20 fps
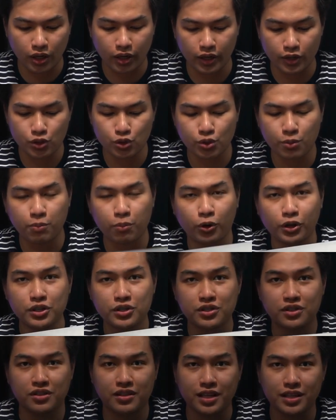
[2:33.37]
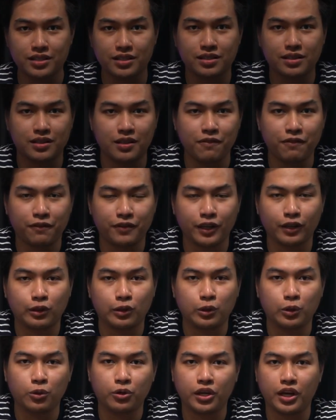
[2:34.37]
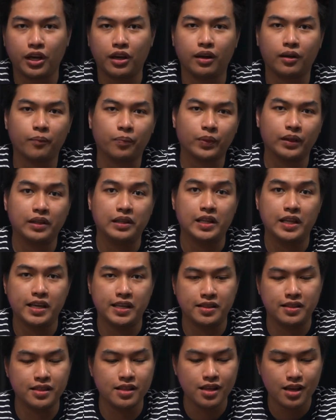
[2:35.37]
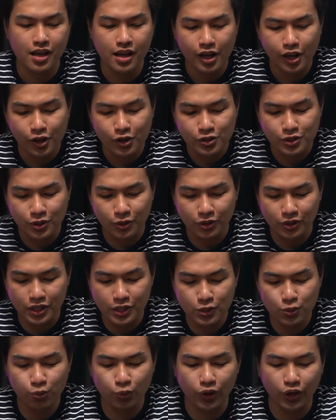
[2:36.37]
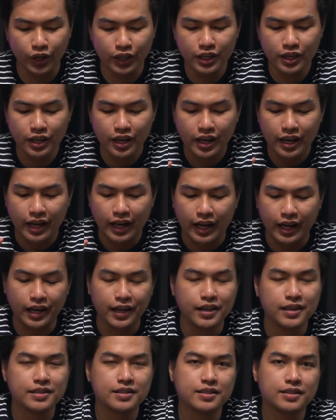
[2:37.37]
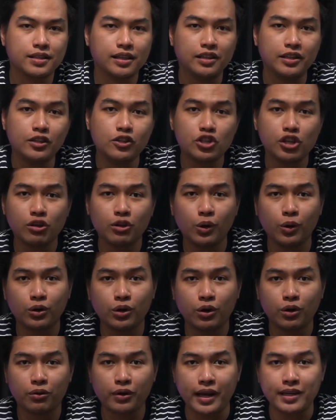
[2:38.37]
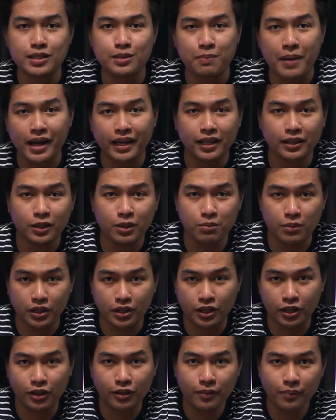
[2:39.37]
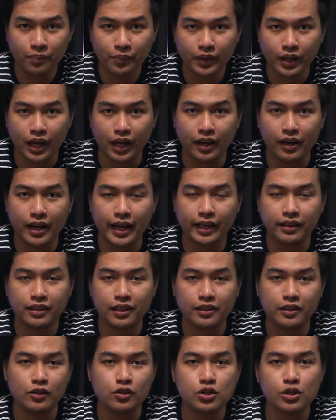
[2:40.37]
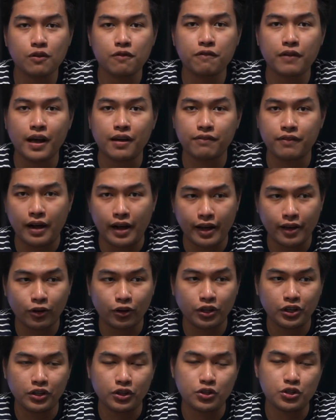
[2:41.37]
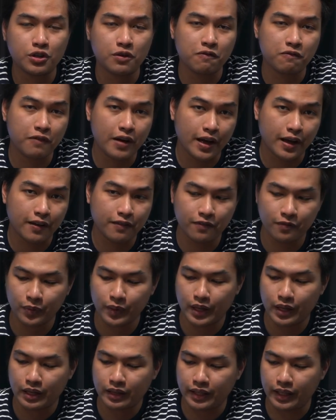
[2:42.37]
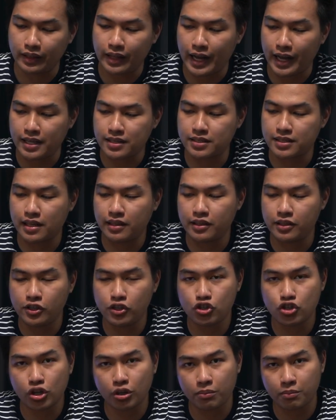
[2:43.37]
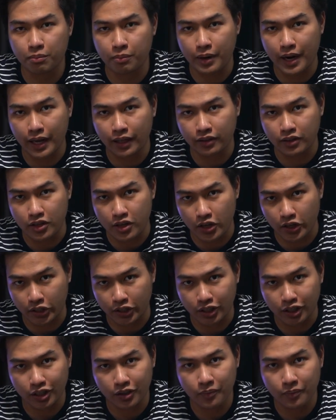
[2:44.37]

supports this different looking lid. So this one has the Legion logo right smack in the middle, unlike the Legion 5i or Legion 5 that has the Legion brand here,